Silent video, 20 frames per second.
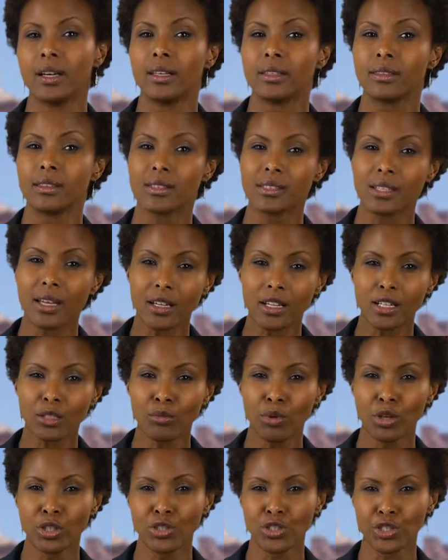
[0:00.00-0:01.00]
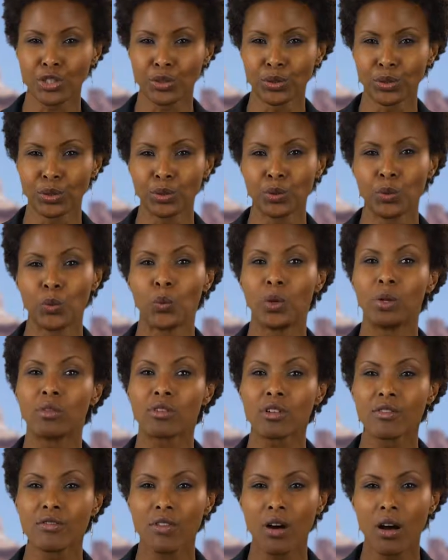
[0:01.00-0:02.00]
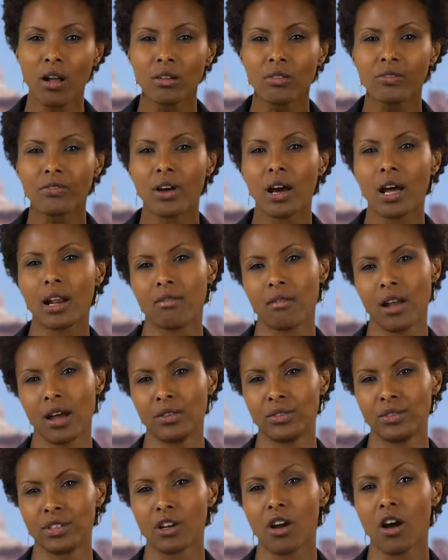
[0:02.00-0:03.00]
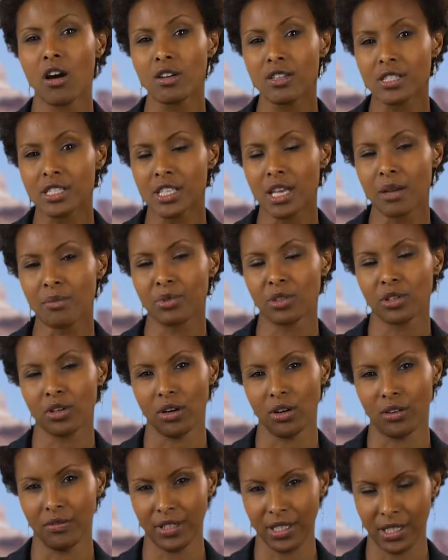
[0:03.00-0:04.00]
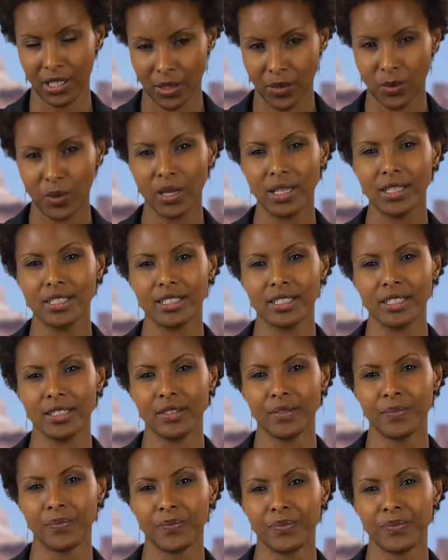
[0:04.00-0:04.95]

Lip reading: The second module will revolve around the concept of inequality.